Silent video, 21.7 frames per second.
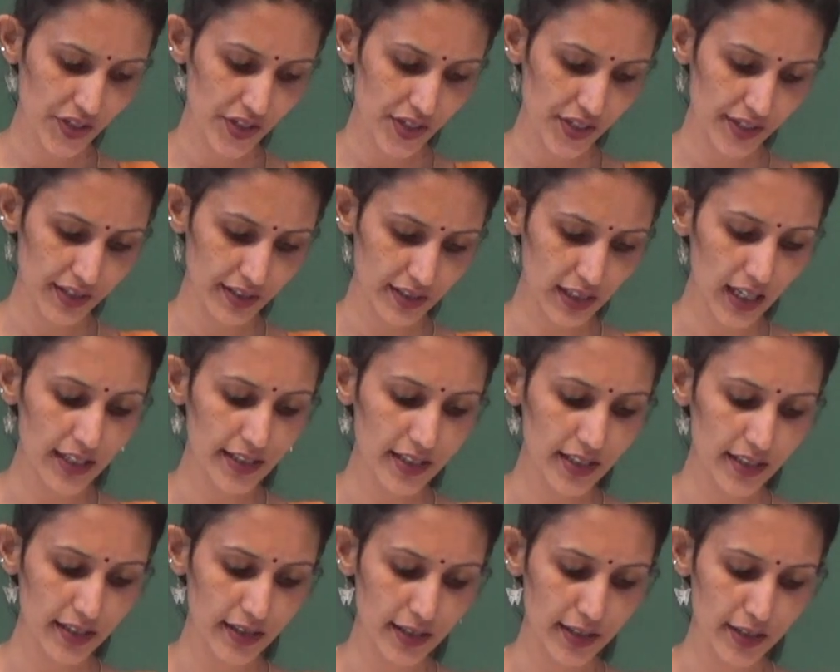she
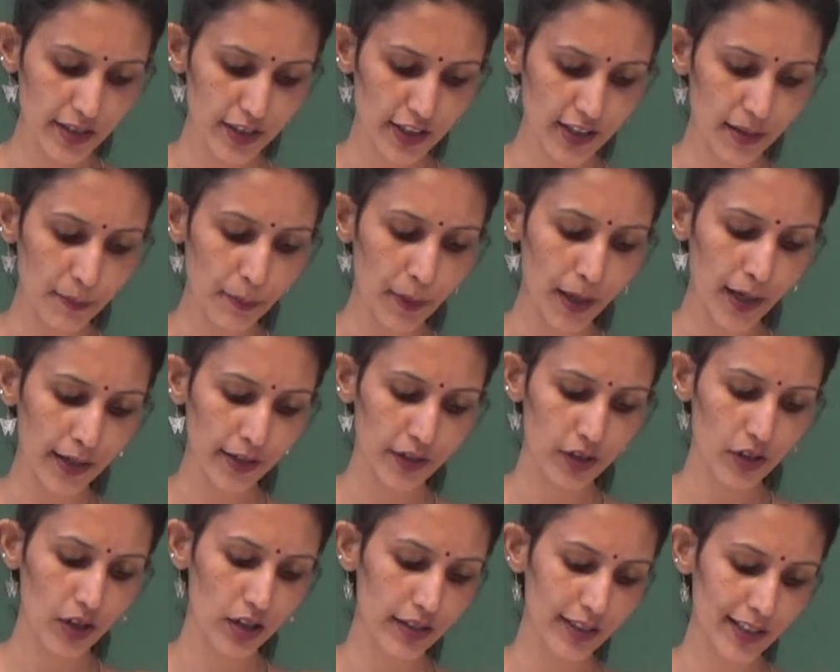started this
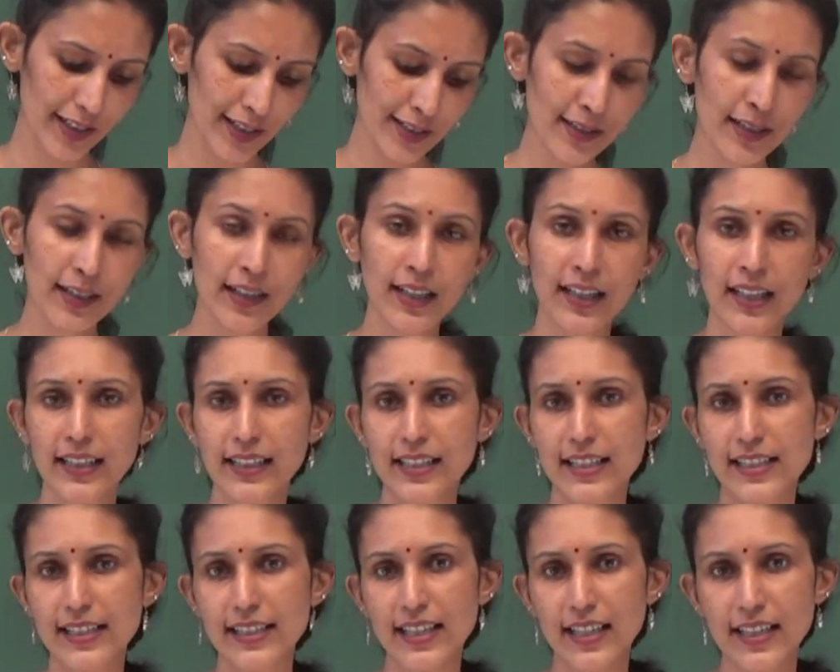Biocon in
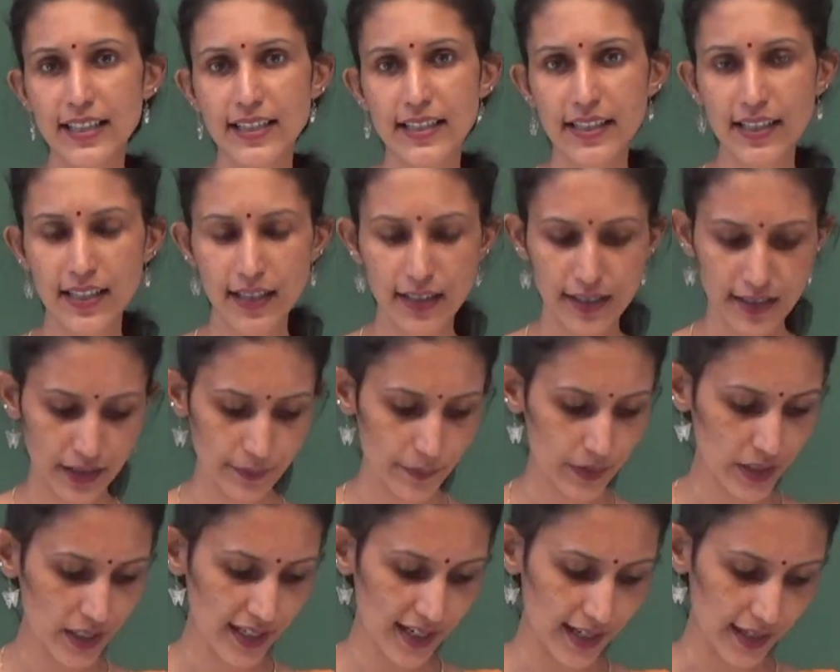
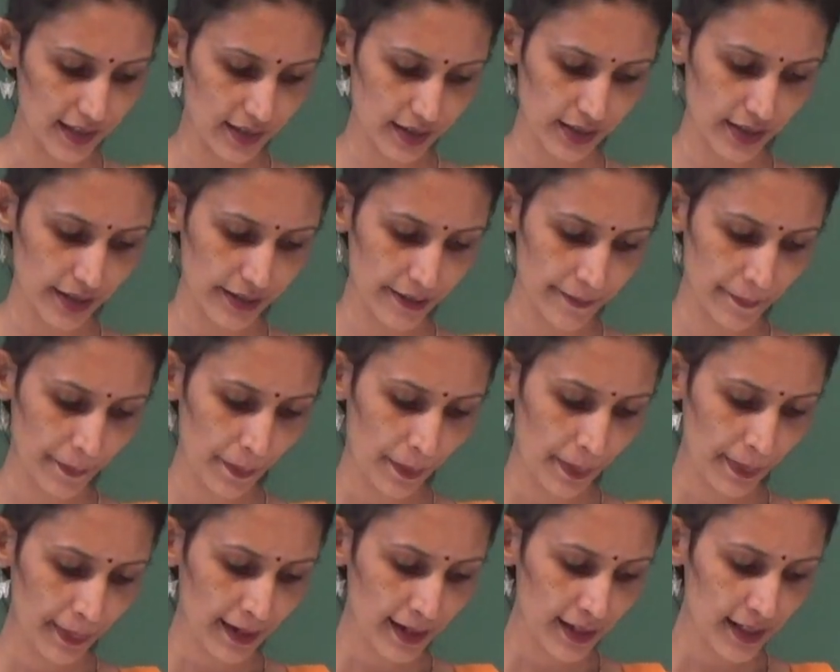1978.
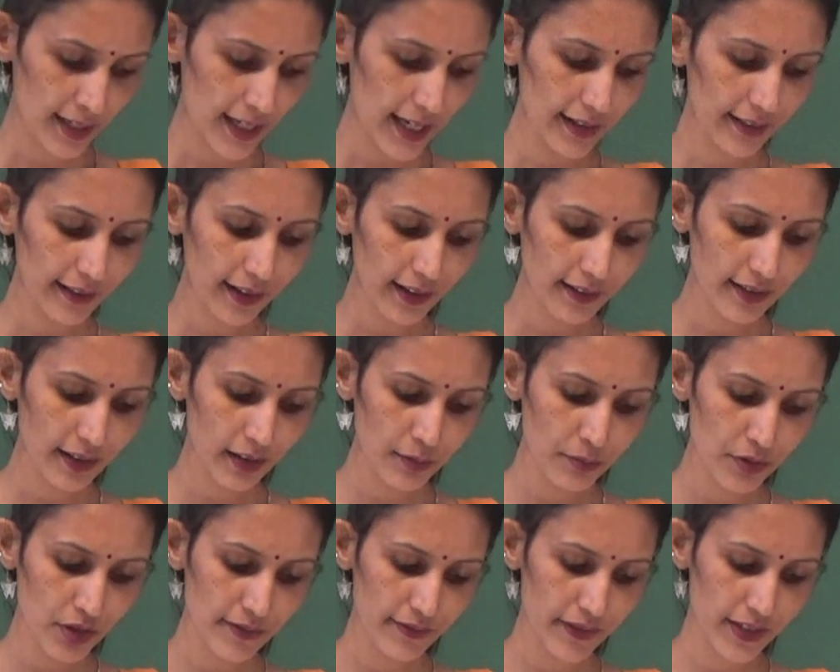And that
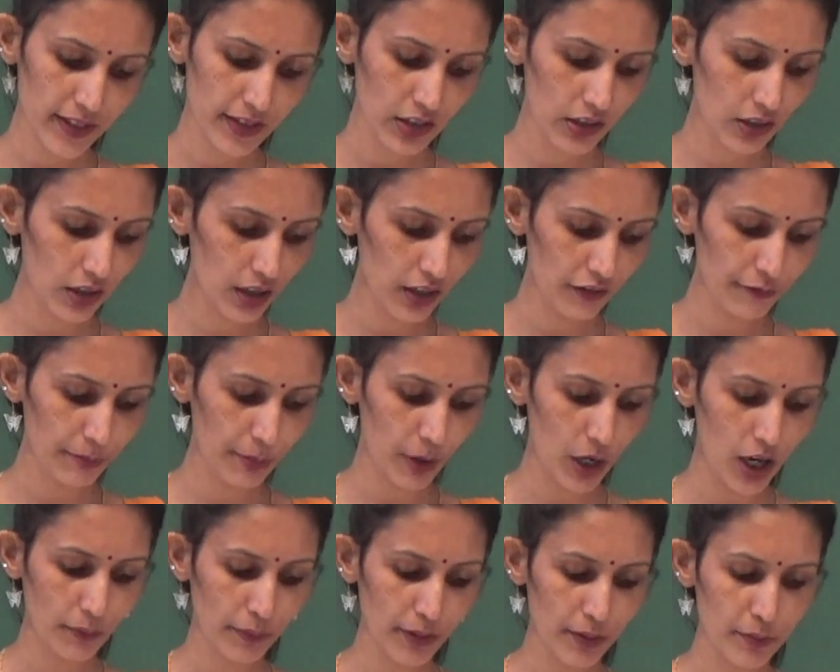time she faced a lot of
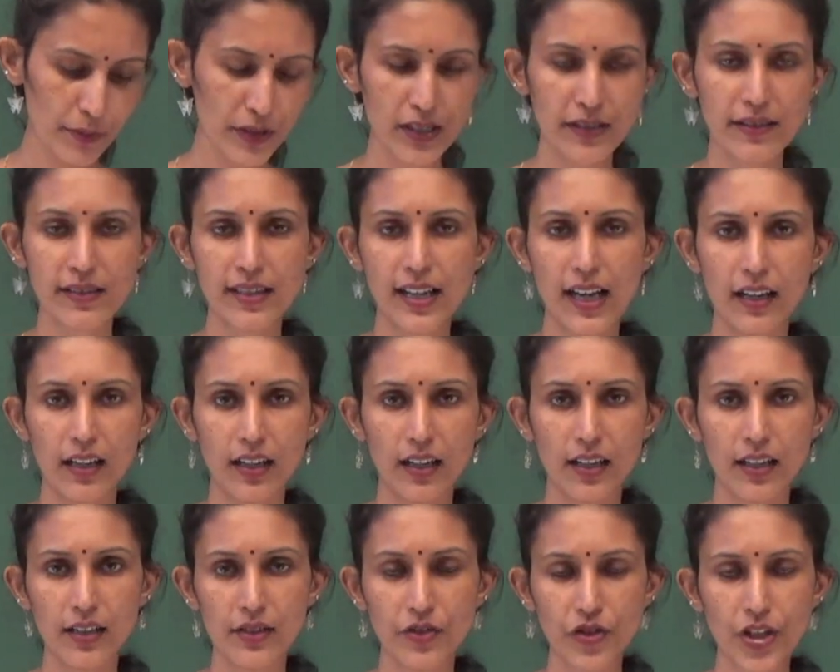problems and
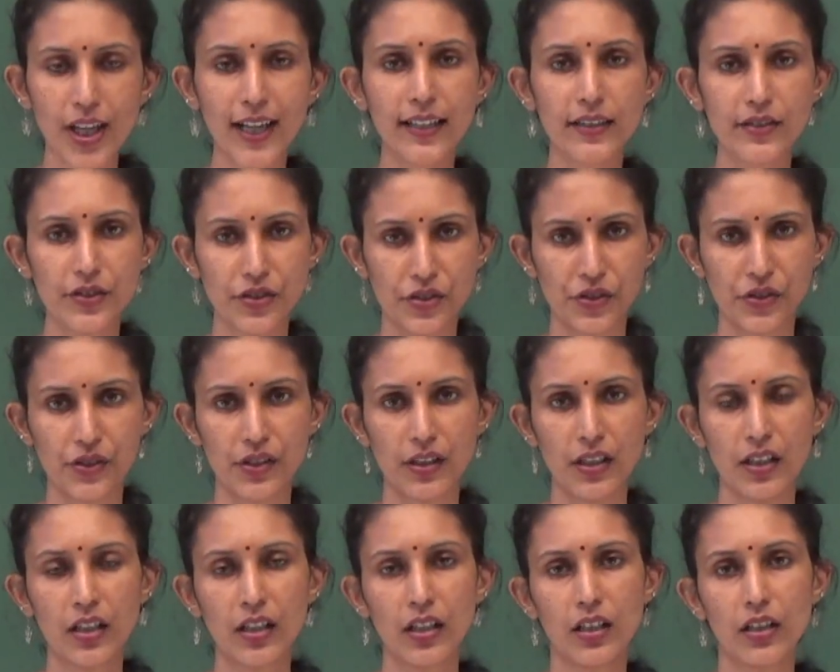challenges.
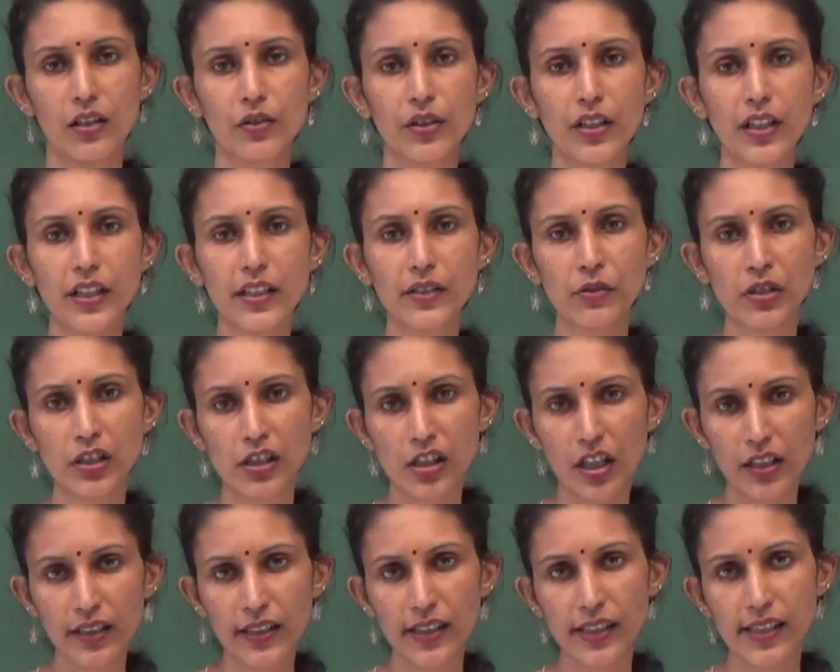Okay, it was
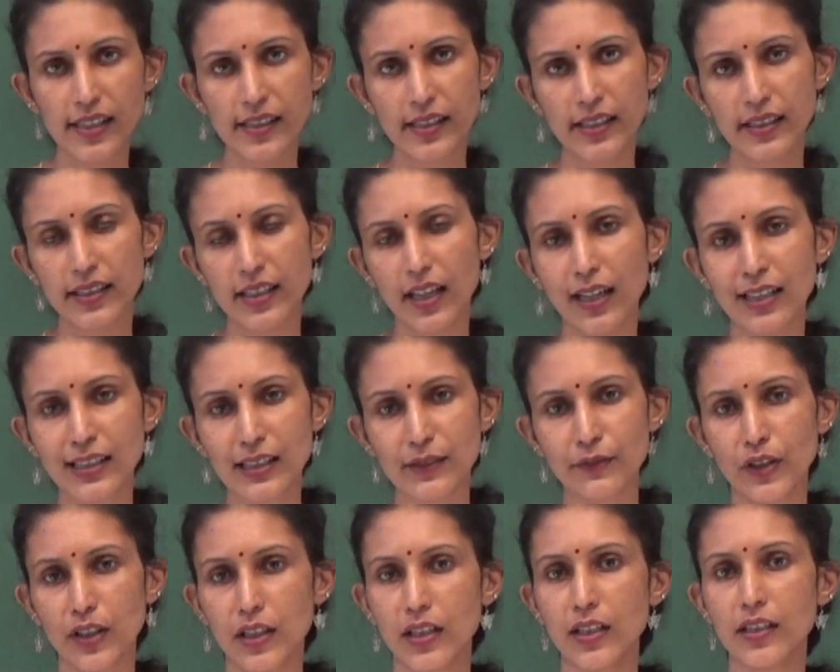not an easy task
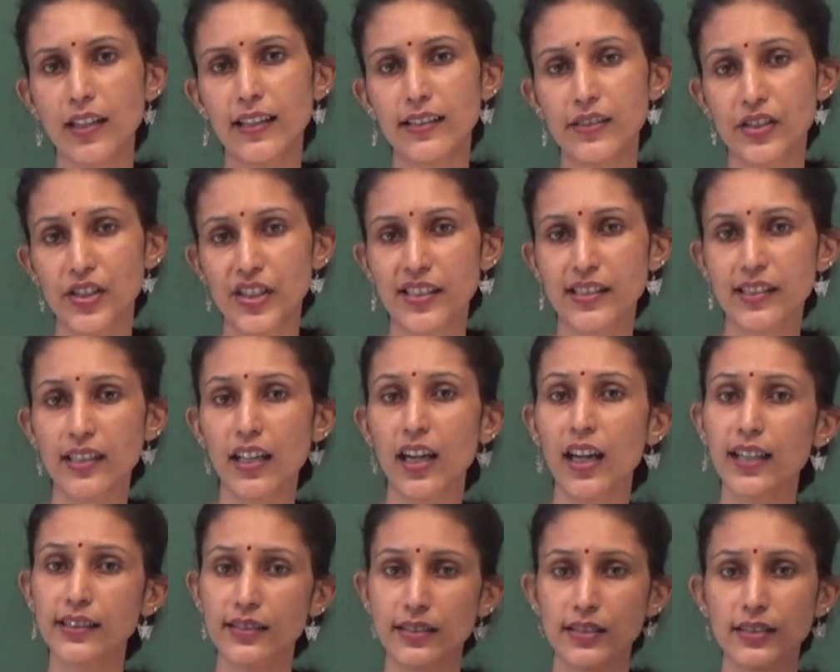for her, and
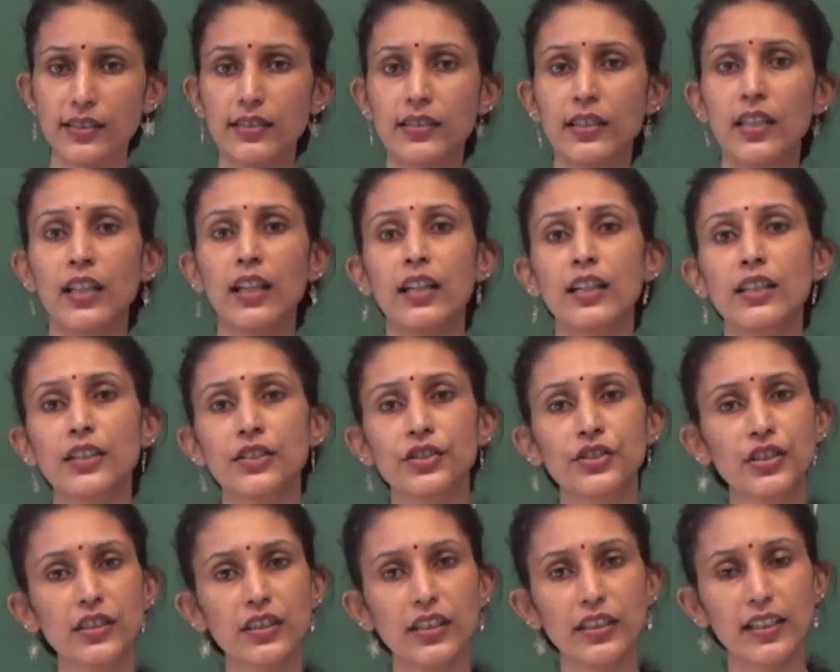
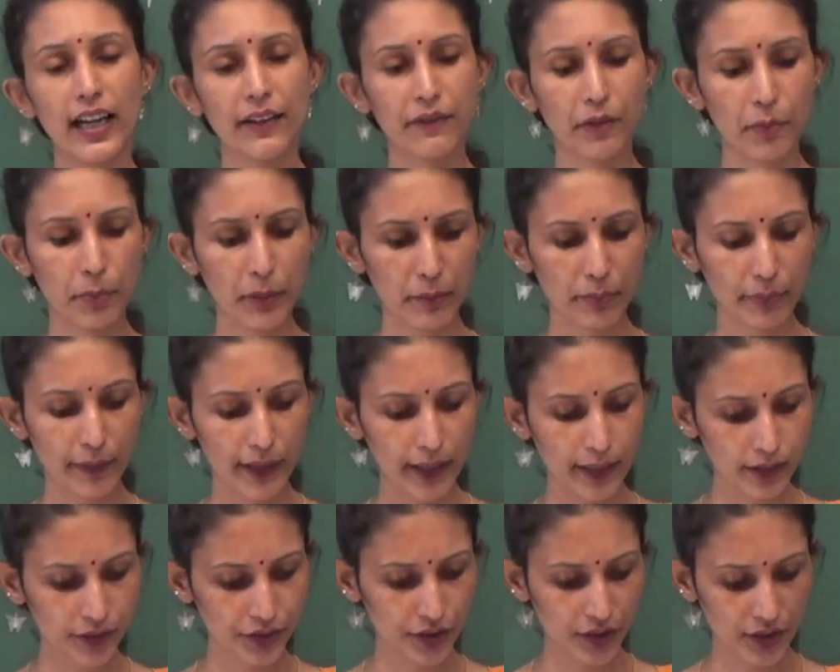she didn't have a big
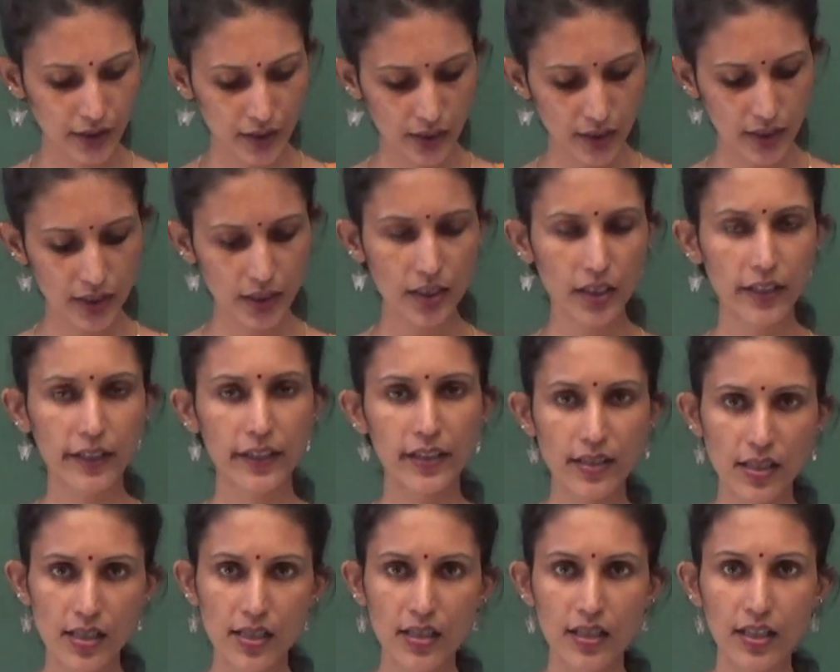place. She did it in a
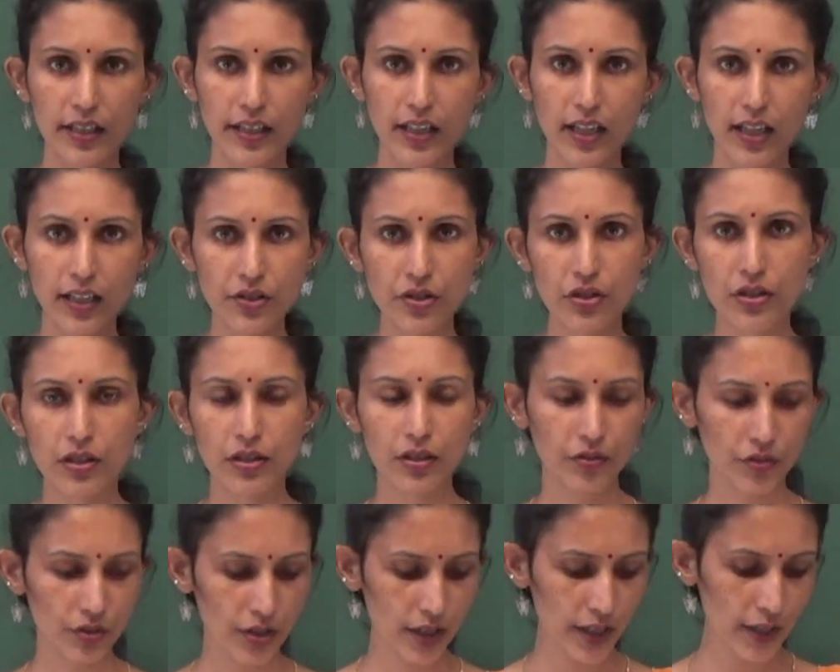rented garage,
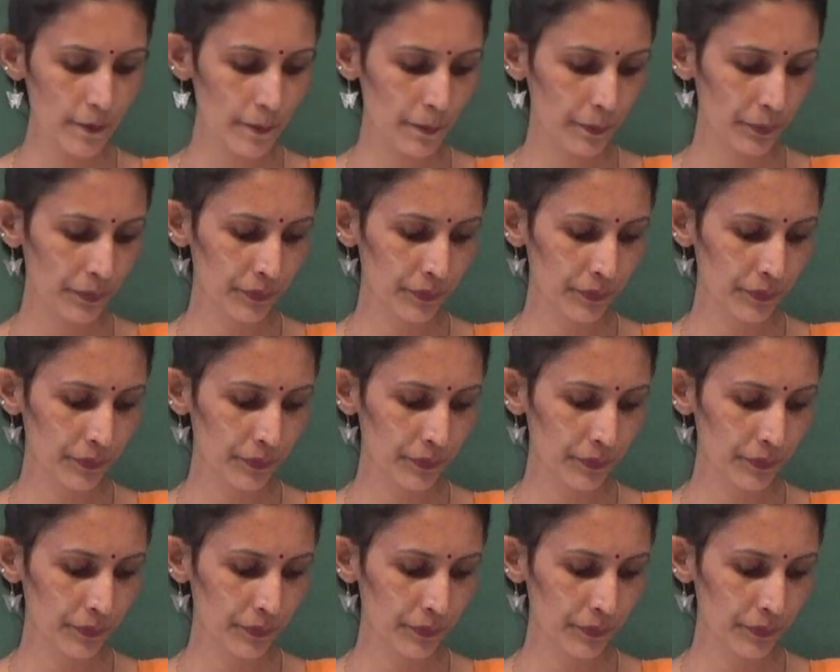okay?